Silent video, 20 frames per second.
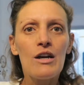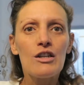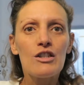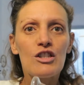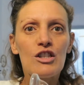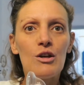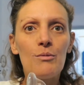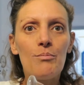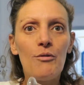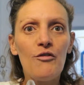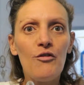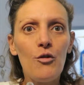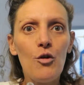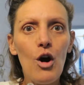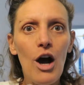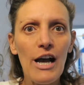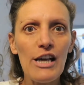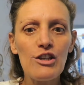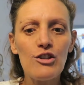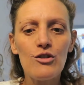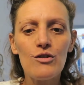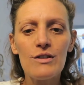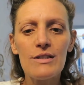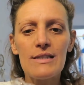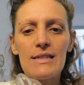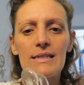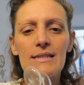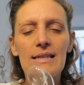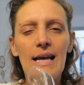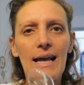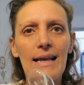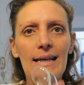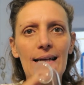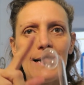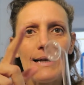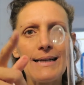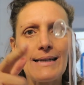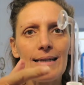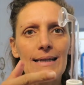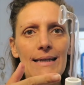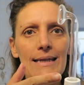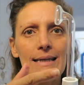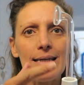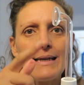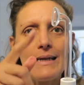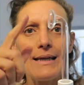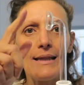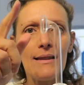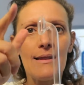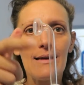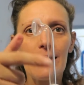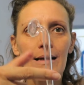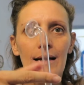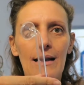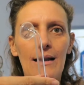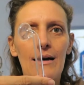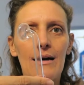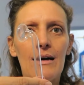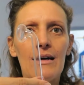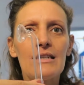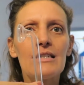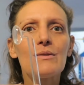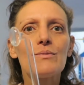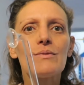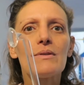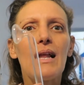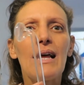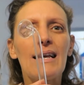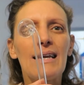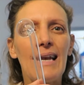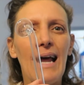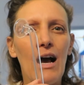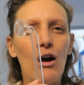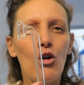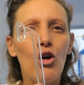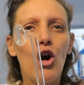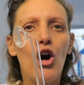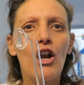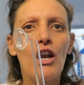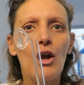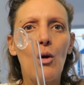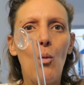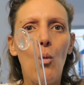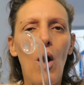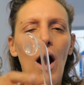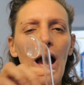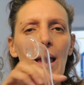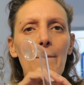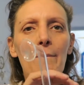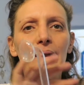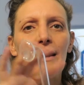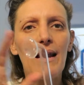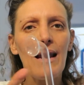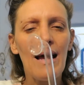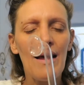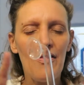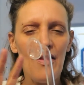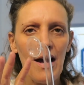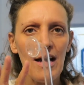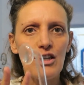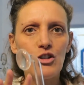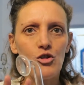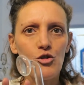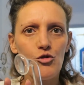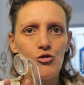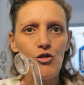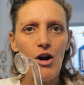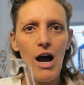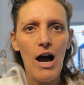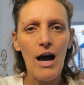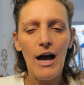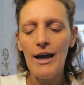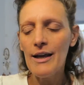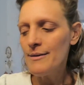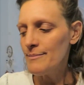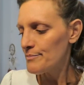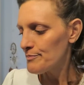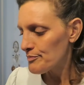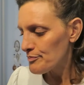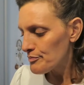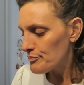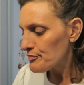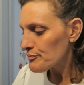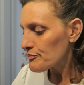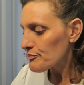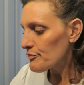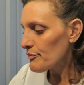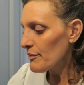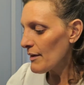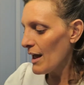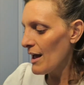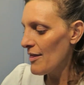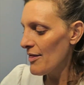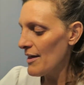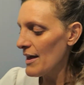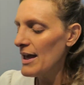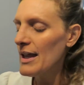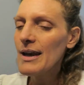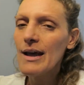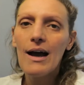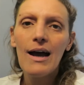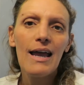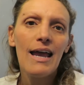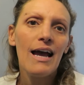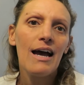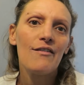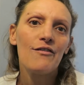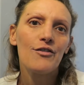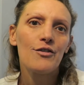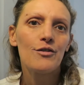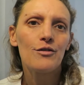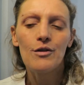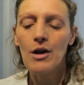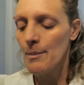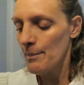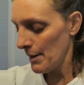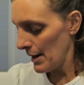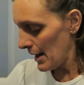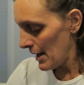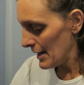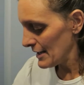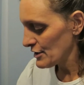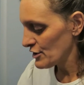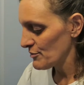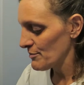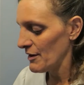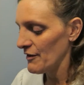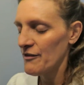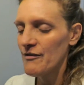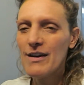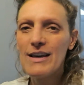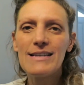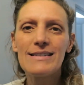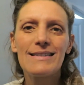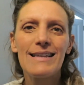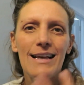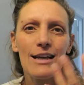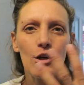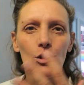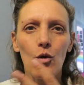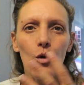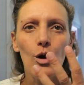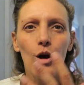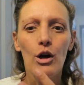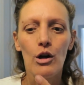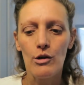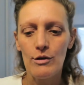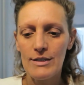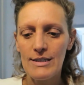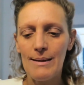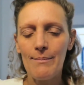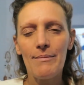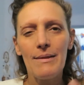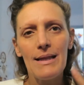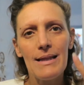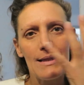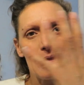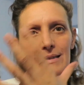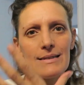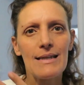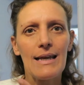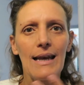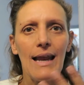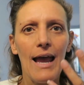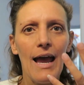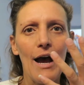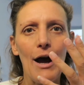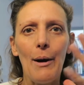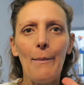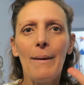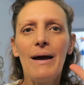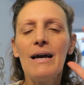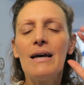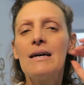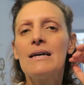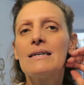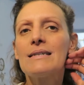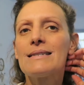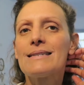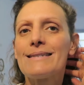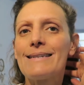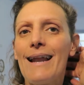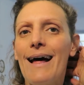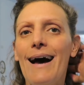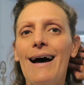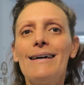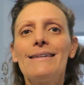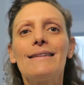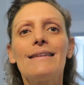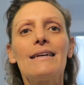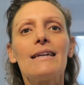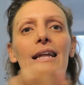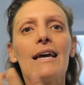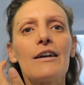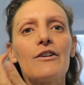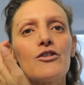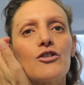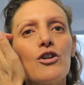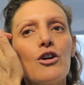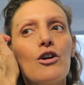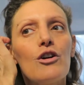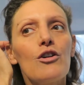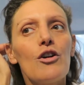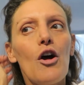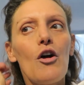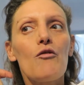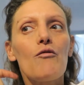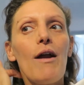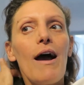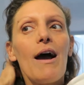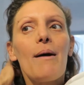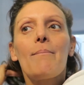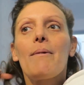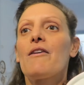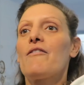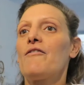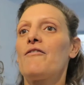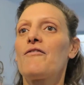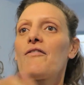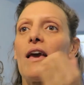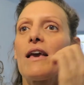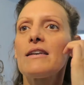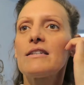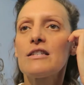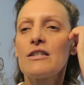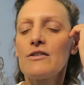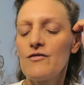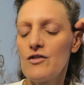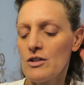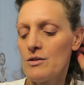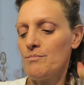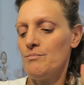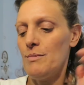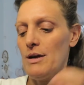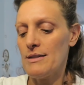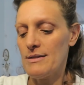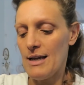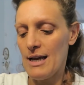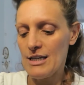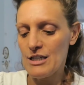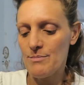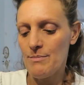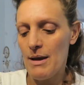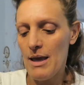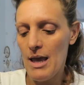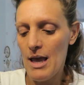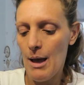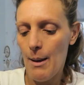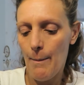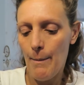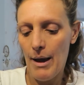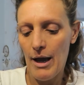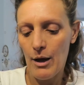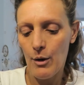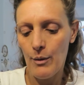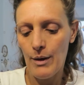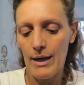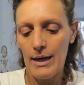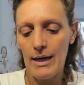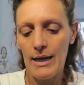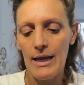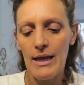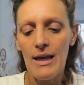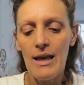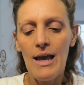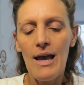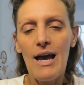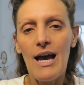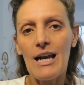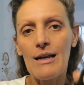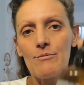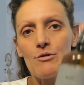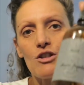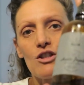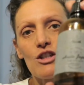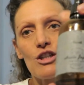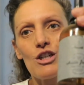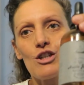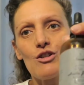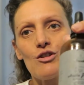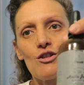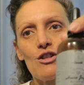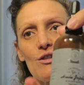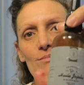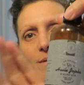So before I use this, I clean the glass with like an alcoholic wipe and let that dry. And then I have to apply to my face like an oil or something that's going to help slide the electrode around my face. I've just attached my hair back quickly, and I'm just going to use